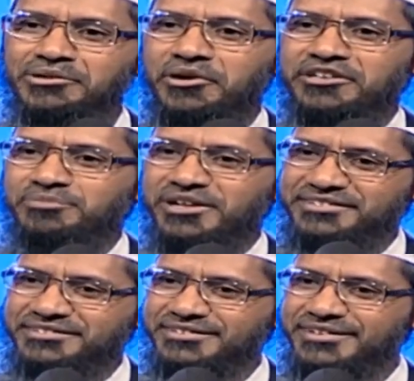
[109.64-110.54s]
No
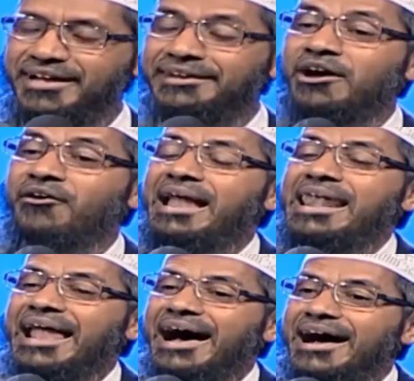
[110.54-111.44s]
response. Now
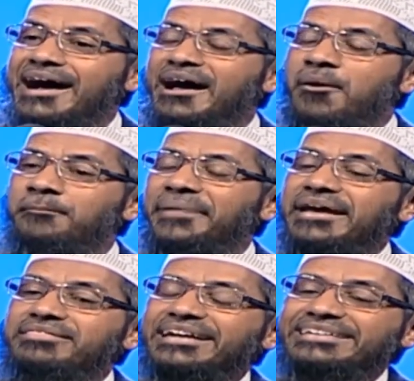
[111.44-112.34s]
Allah
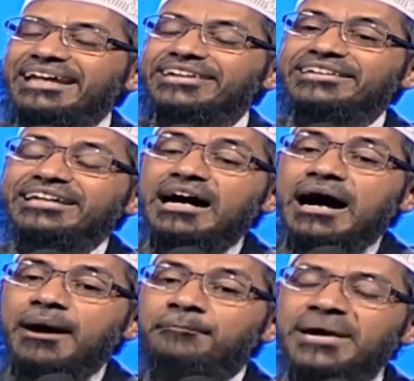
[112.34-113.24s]
makes the test
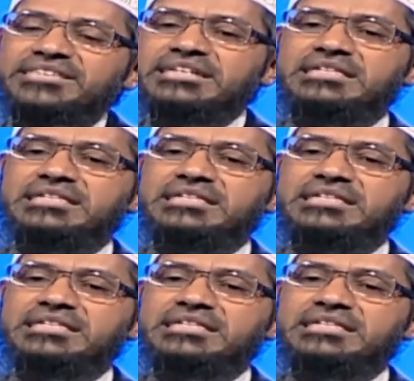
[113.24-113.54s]
much